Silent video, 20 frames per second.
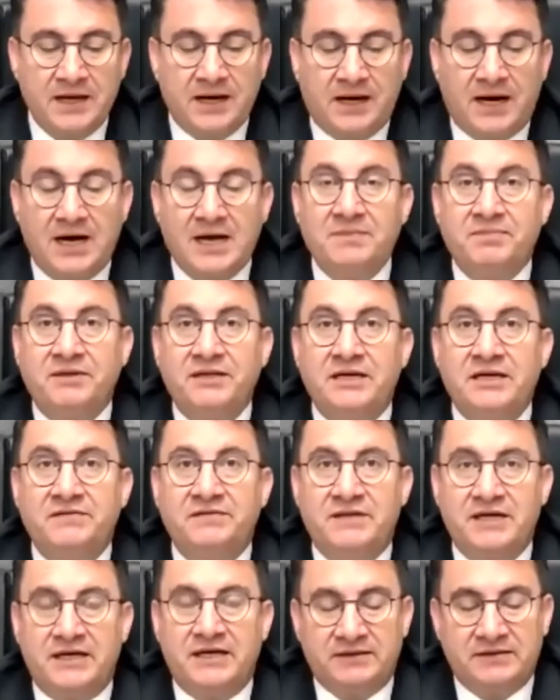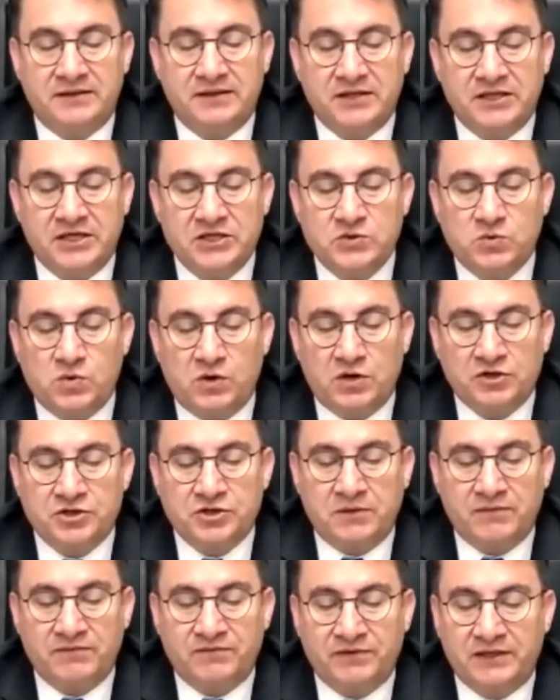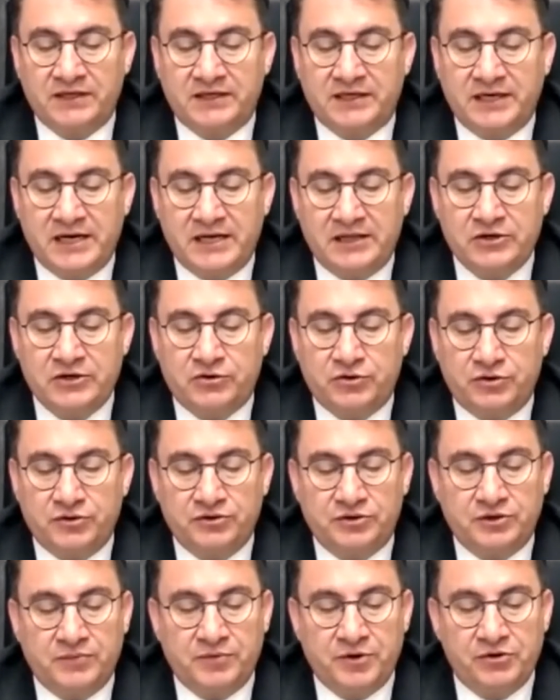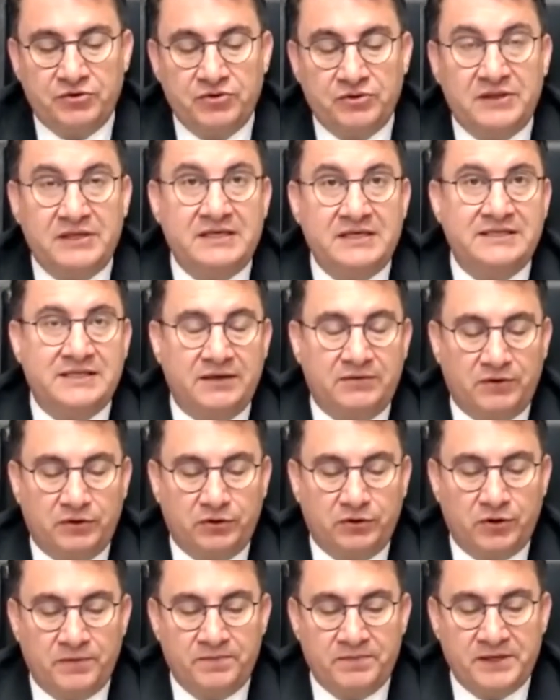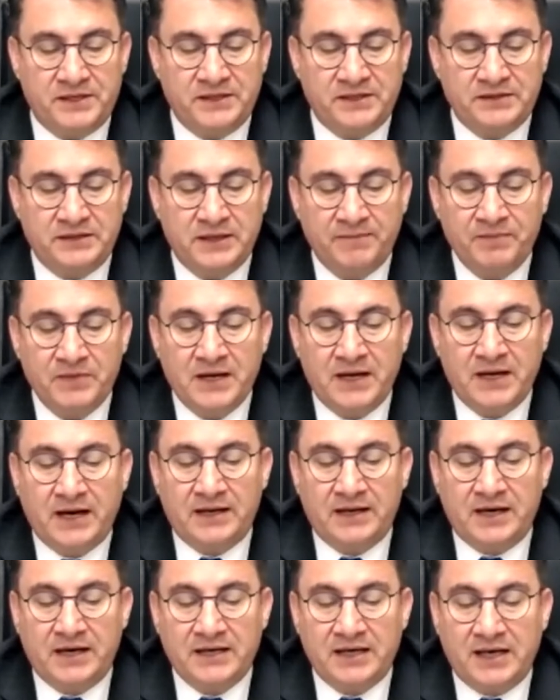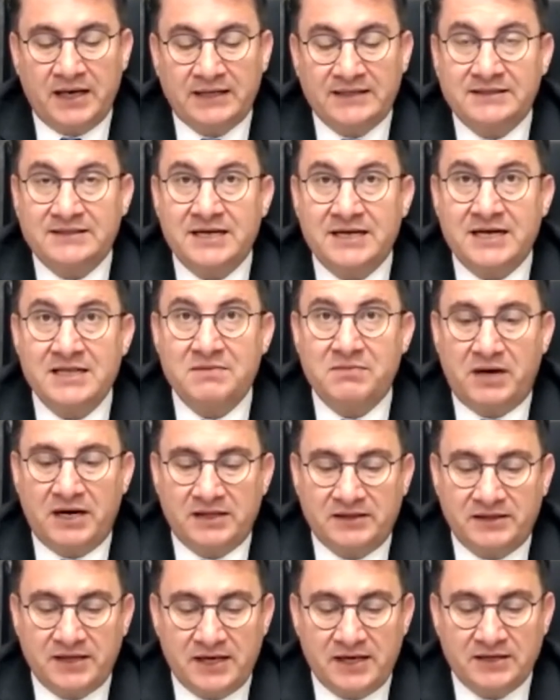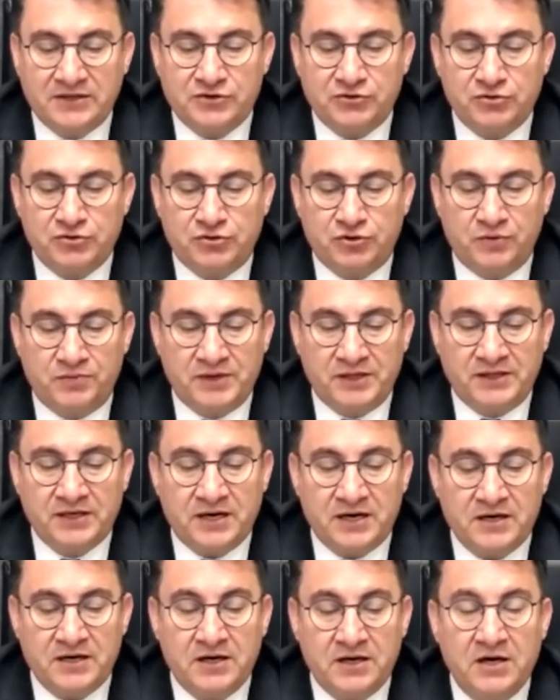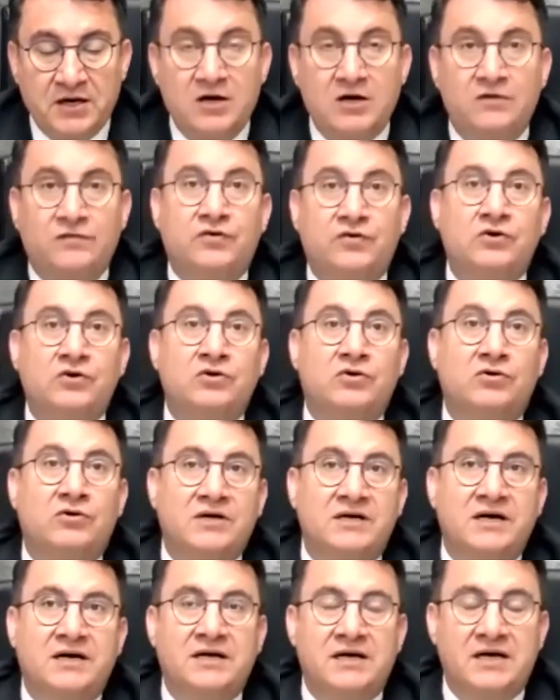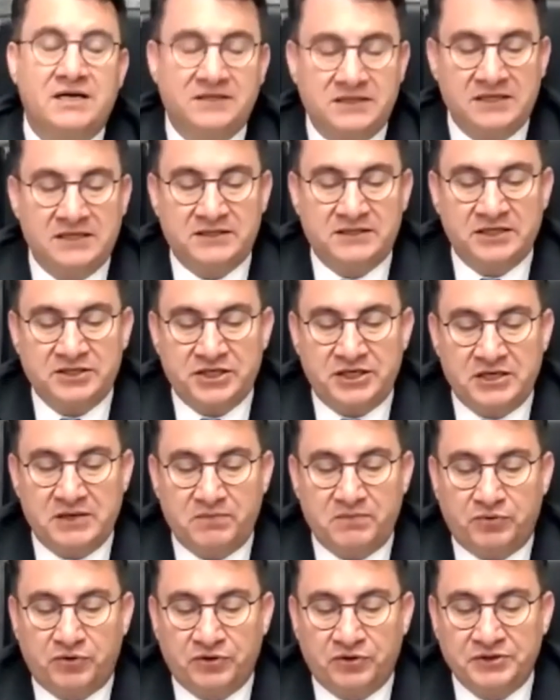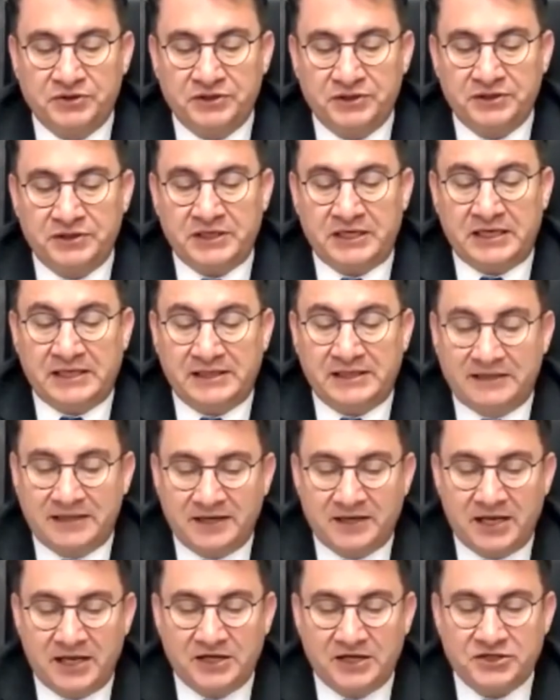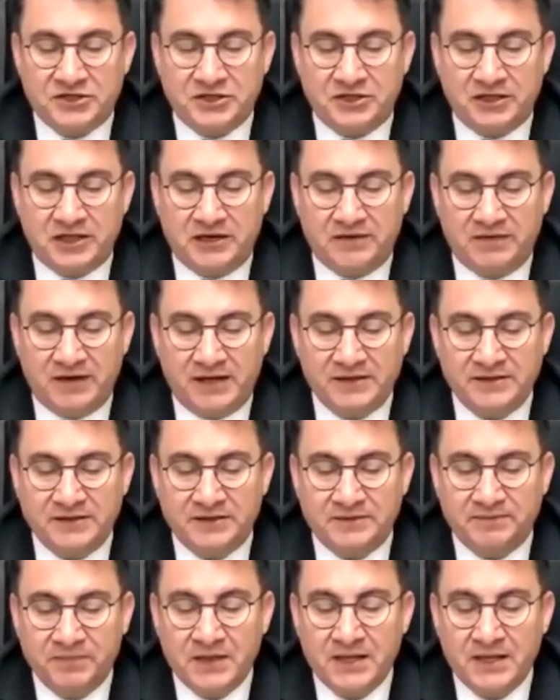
I believe that this workshop will greatly contribute to this development, and I extend my thanks to TÜBİTAK for organizing such an important international event,